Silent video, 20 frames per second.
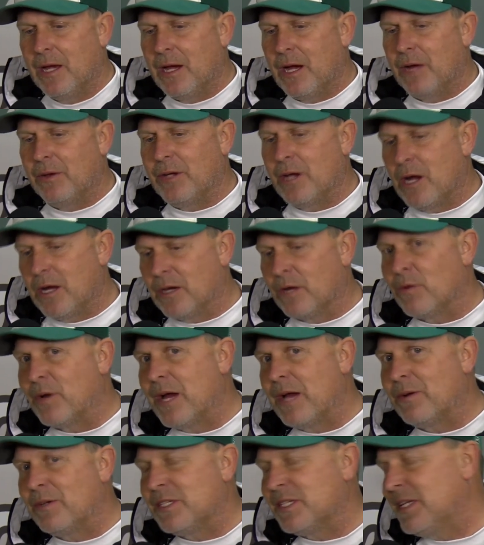Uh, we hung
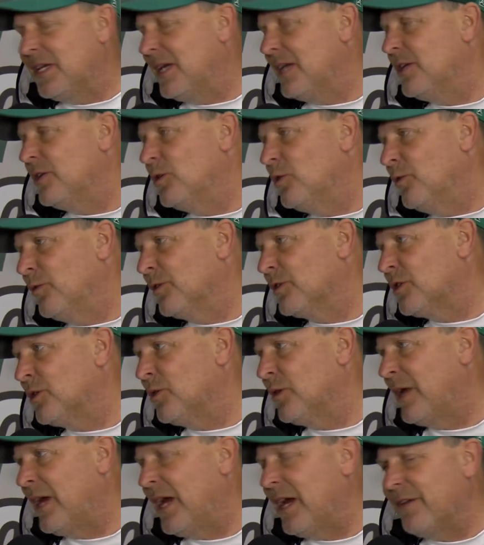around with CNU for
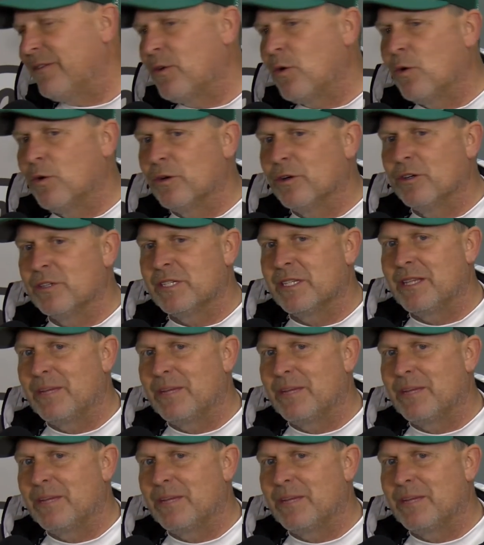two and a half quarters,